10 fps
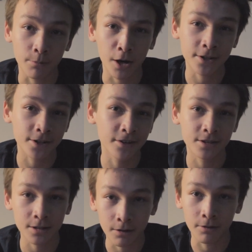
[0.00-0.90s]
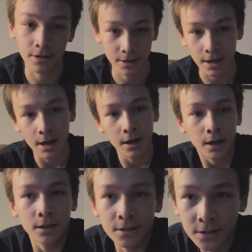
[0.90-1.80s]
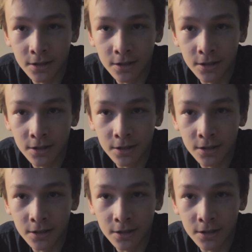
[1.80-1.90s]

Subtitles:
monitors, so let's get